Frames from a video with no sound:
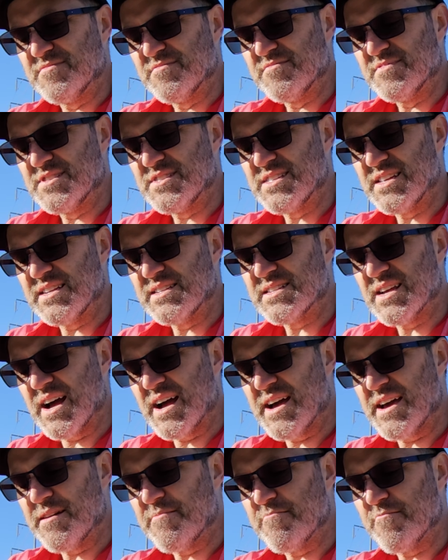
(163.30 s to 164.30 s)
sync
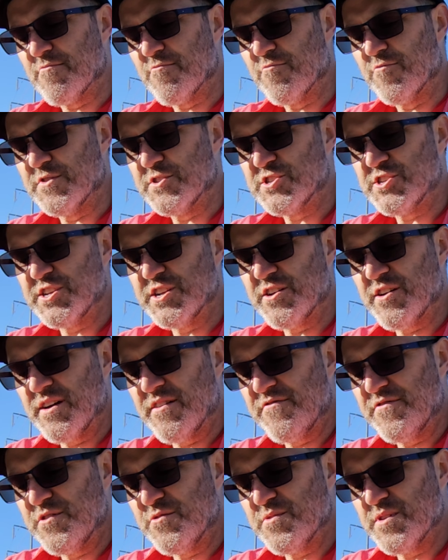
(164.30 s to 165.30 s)
time, which,
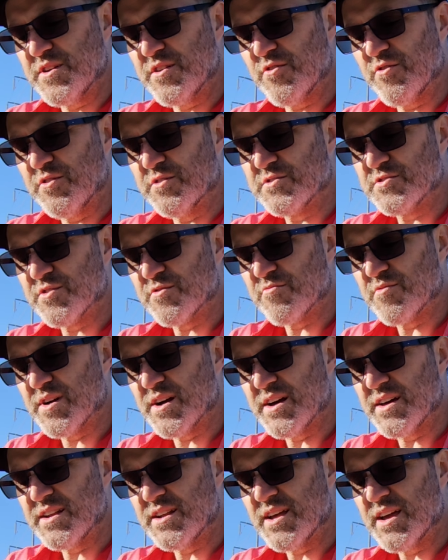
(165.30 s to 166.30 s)
if you were in an ultra
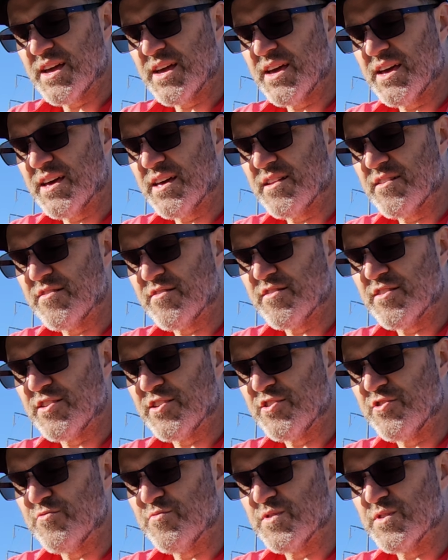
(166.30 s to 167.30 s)
run and
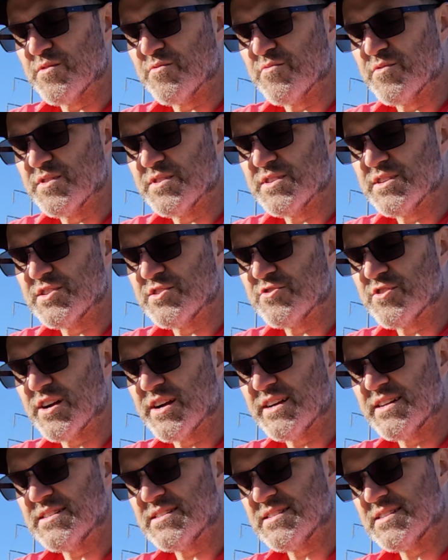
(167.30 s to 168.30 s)
you were really
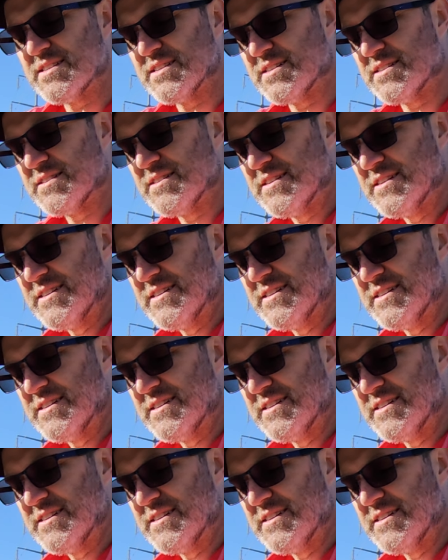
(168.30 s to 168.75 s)
trying to